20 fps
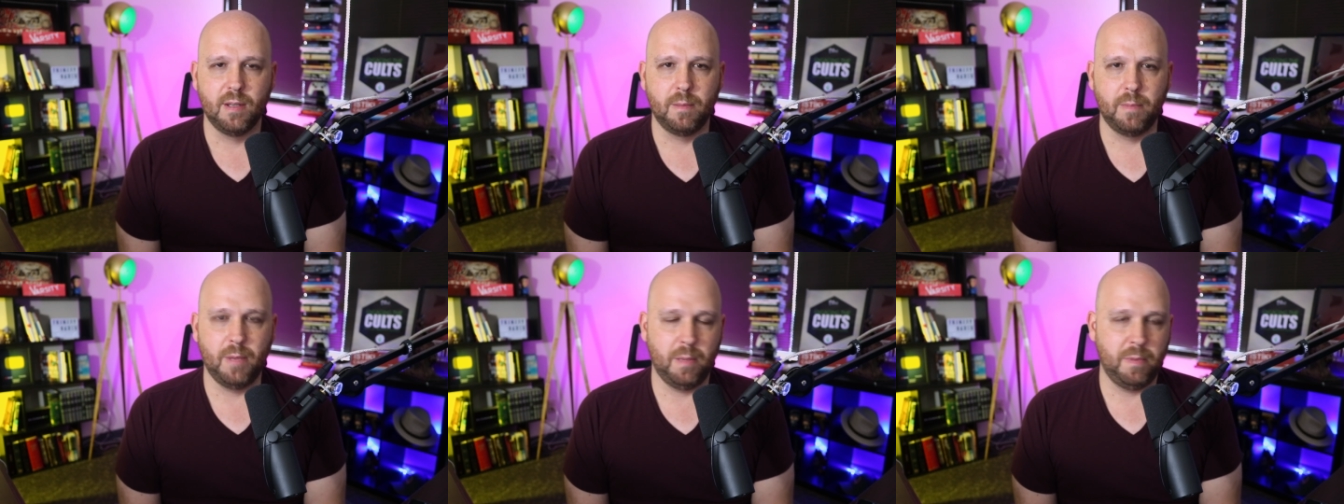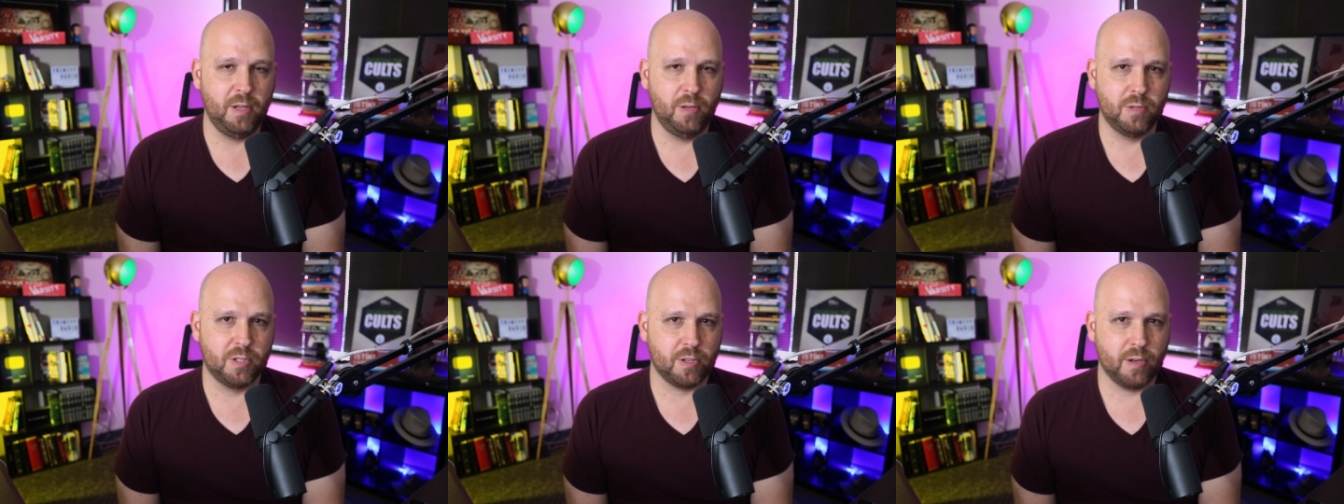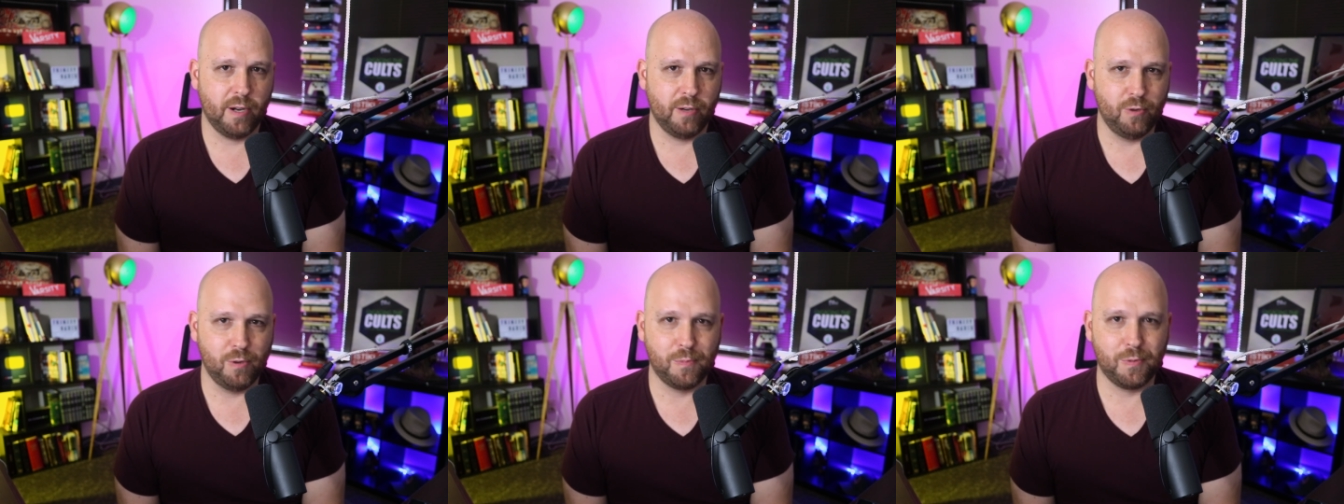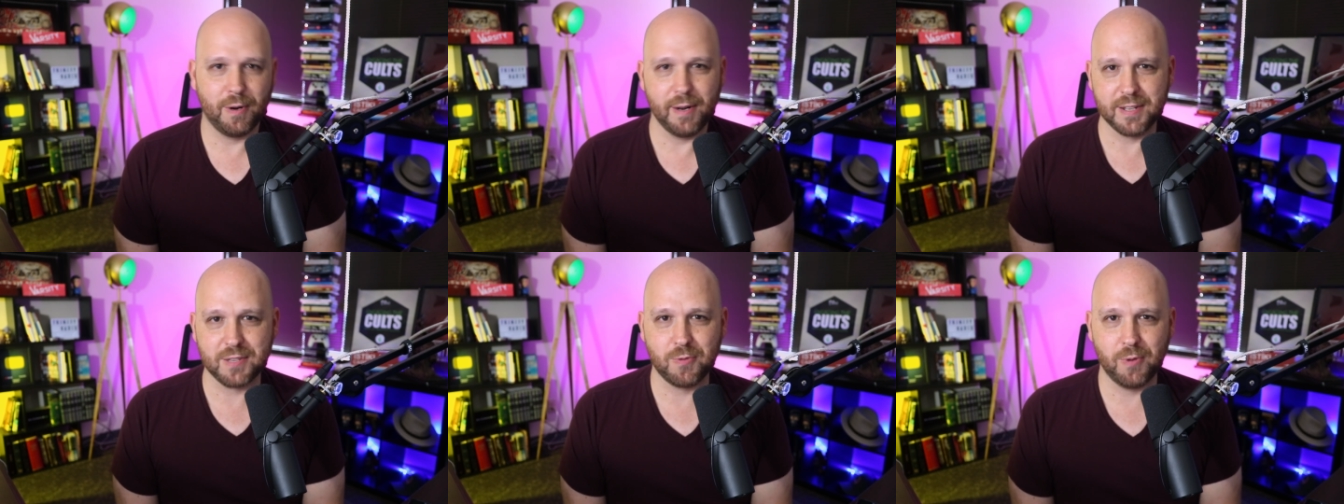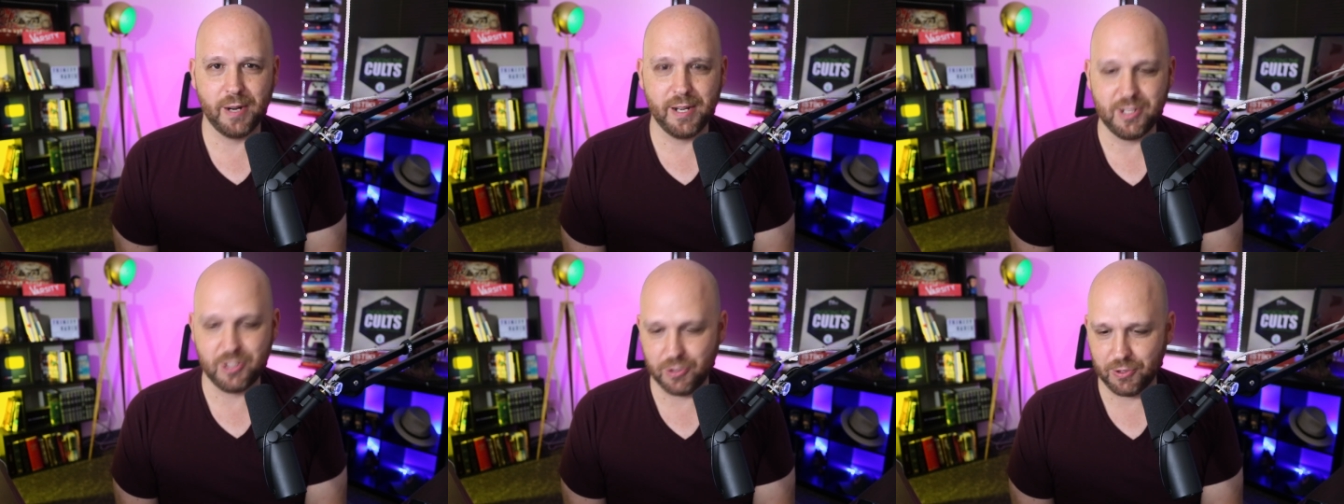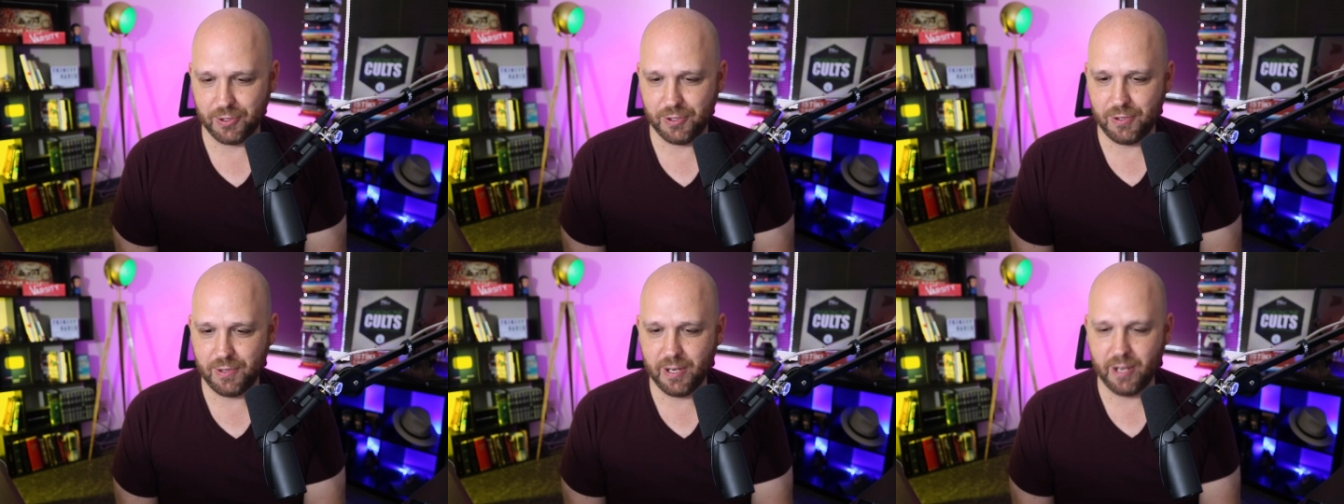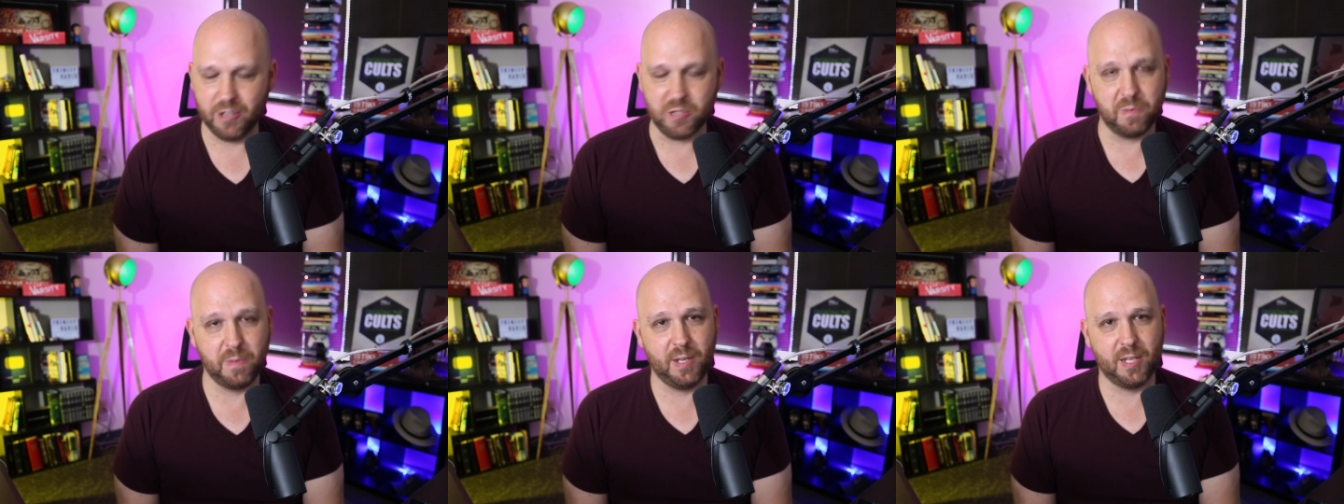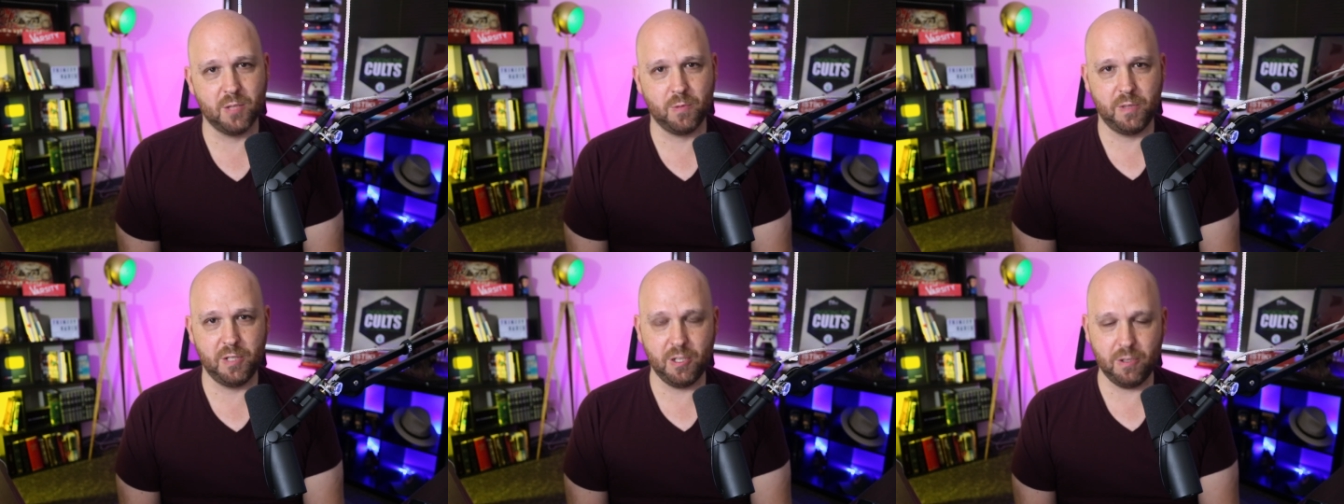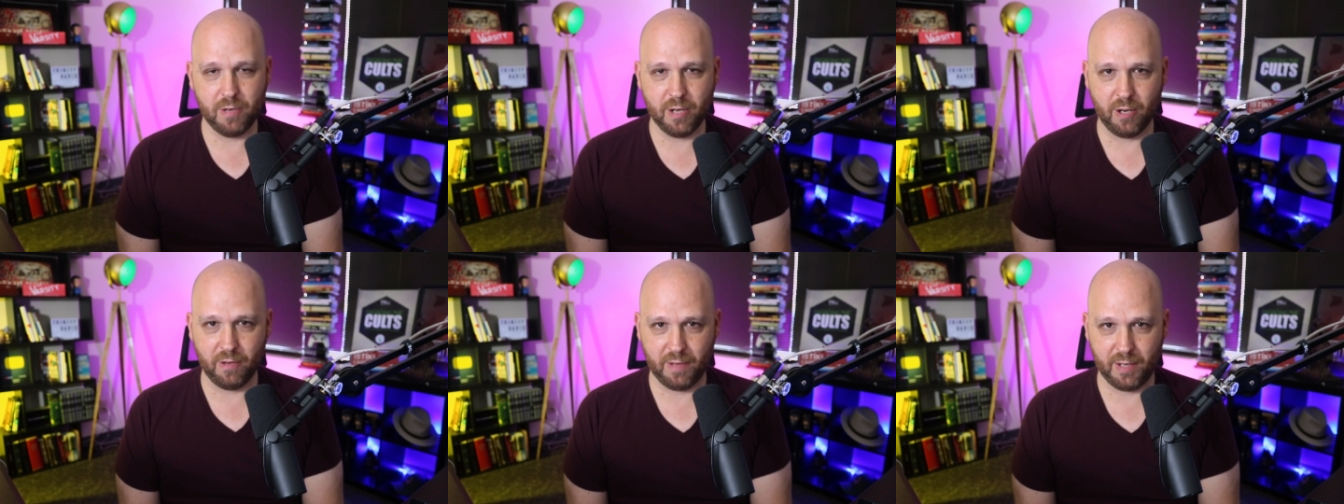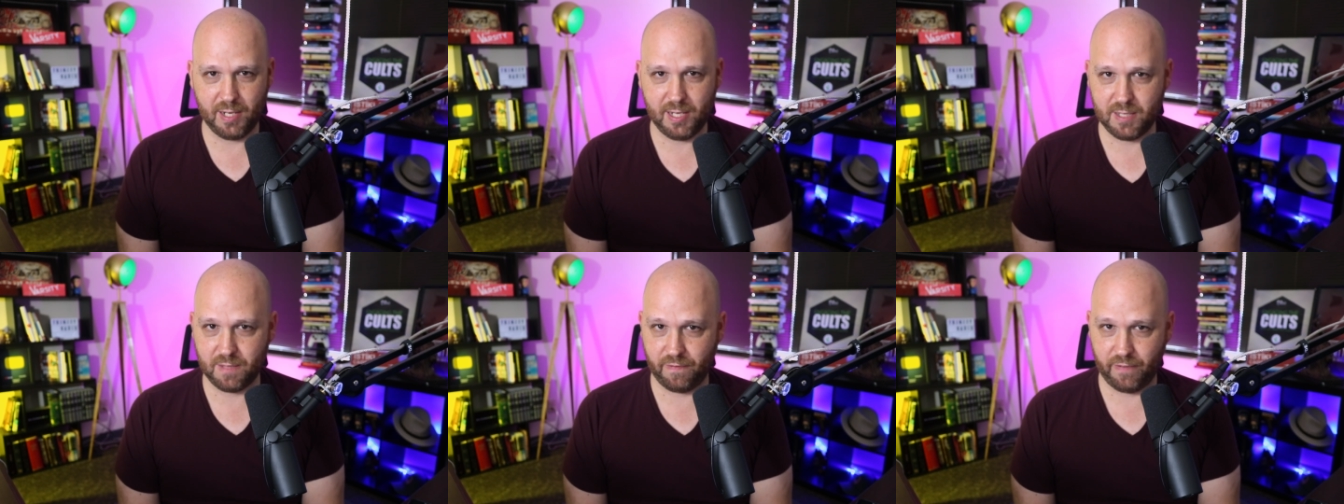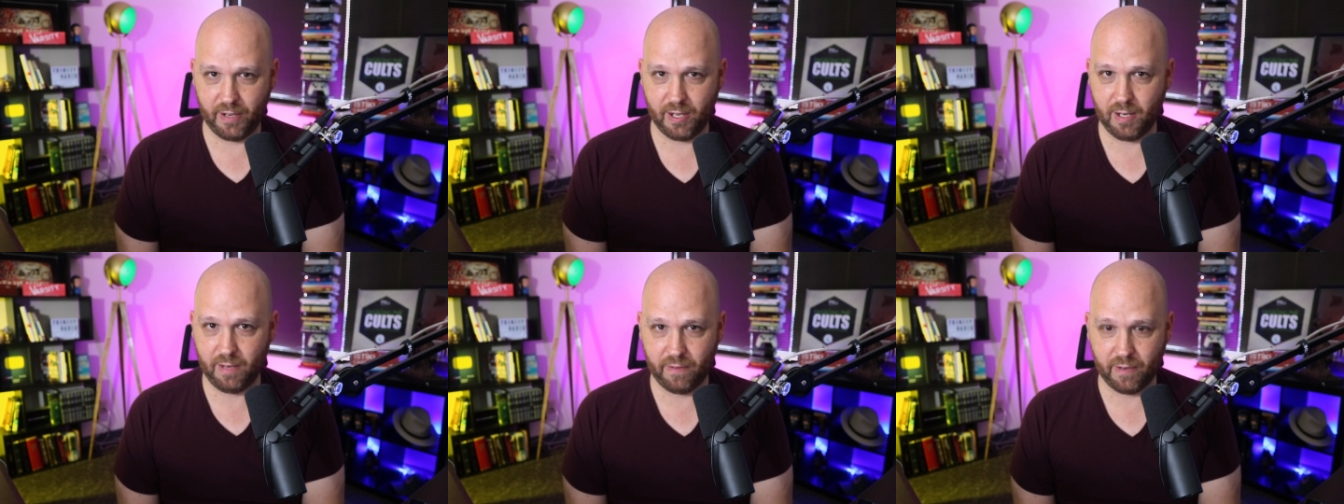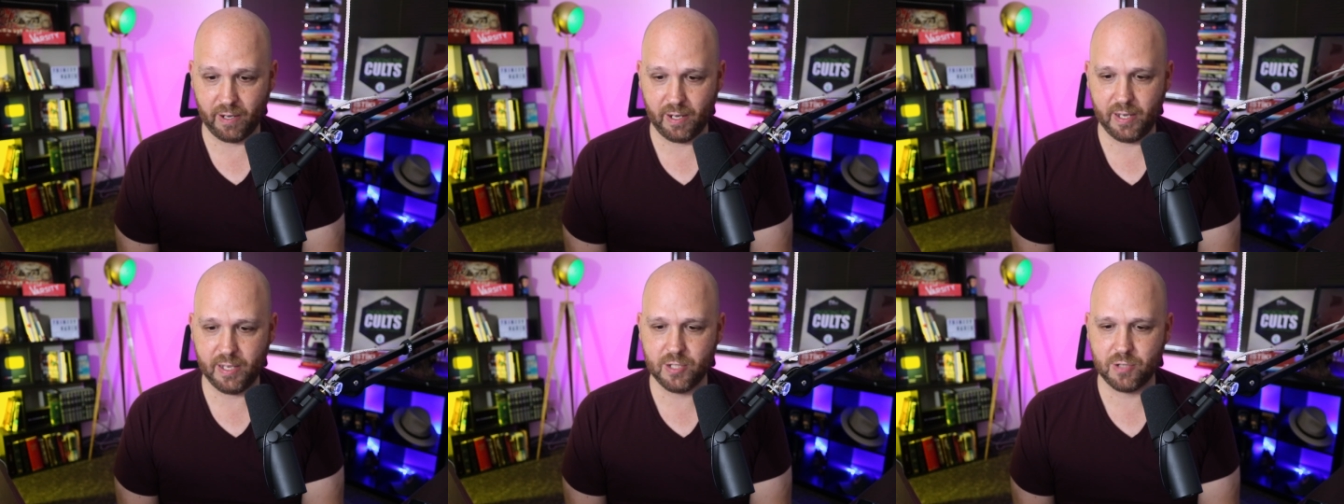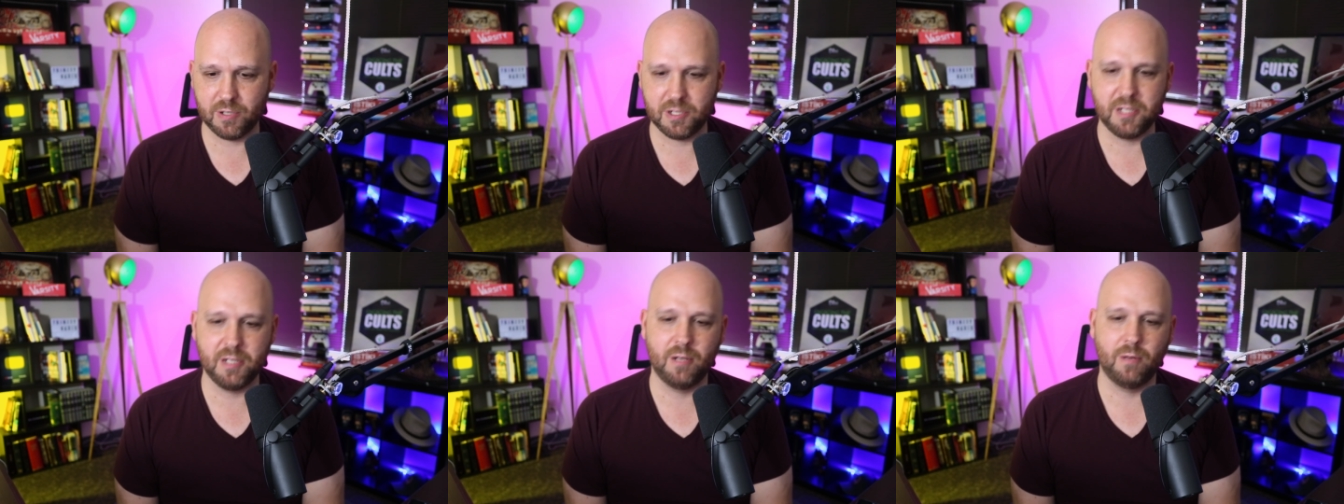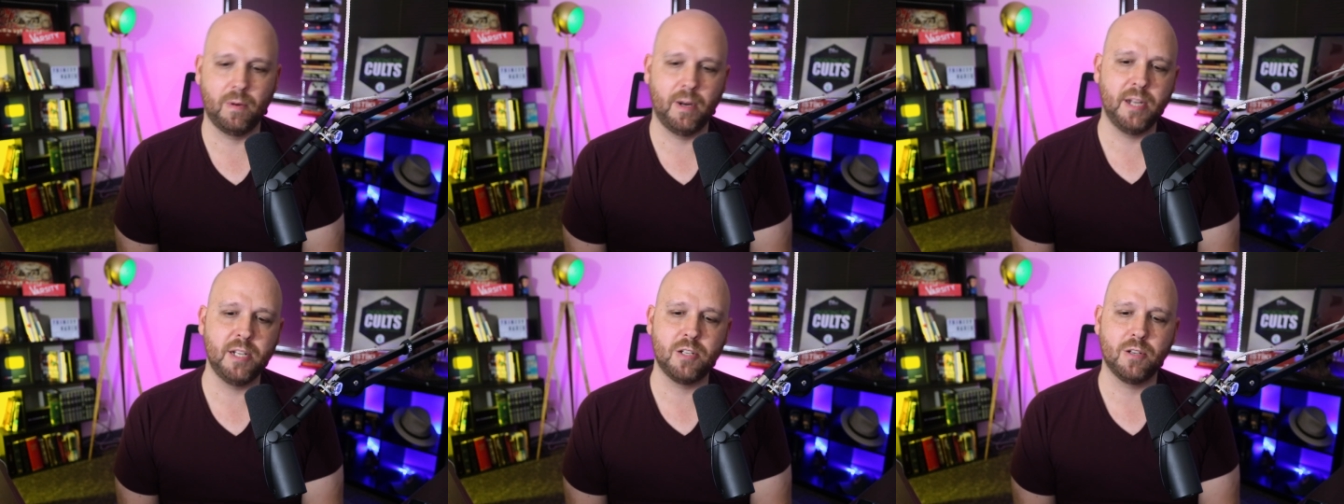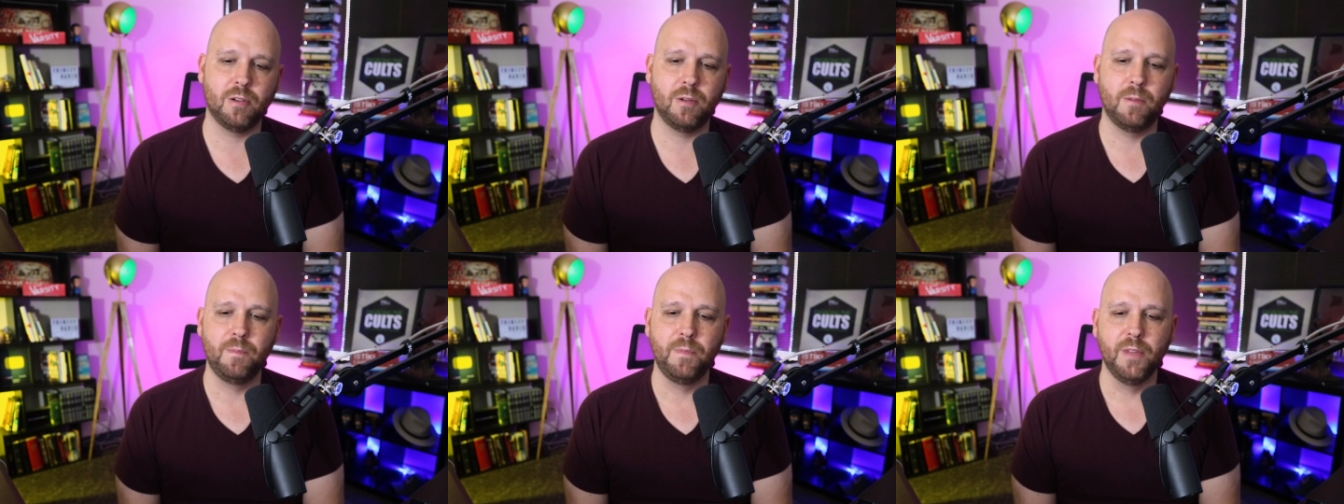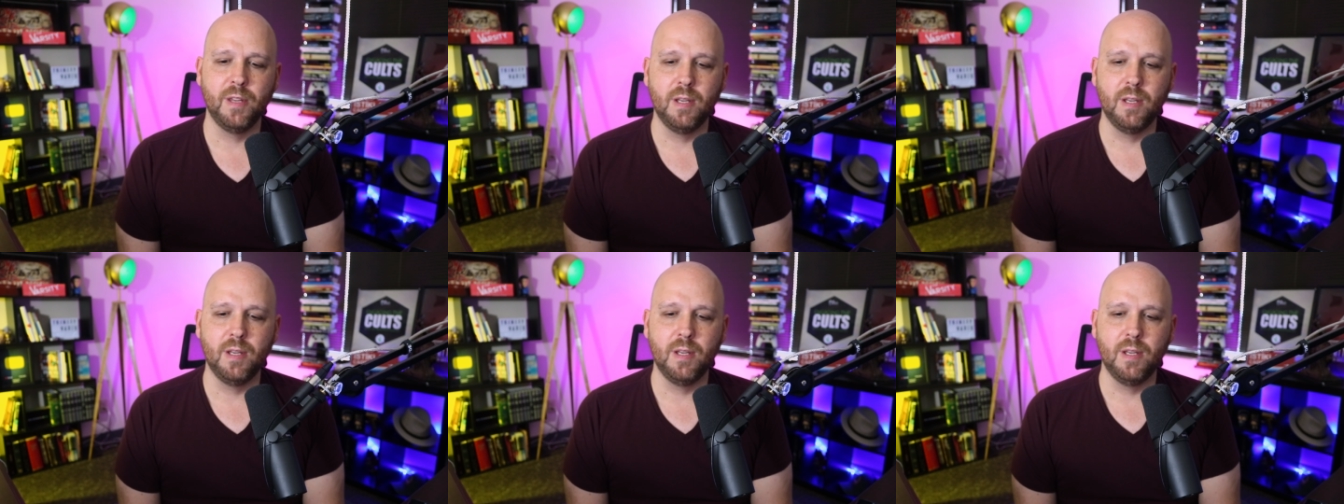Maybe he was trying to impress Rachel. Who knows? Because we do know that he's very, very interested in Rachel.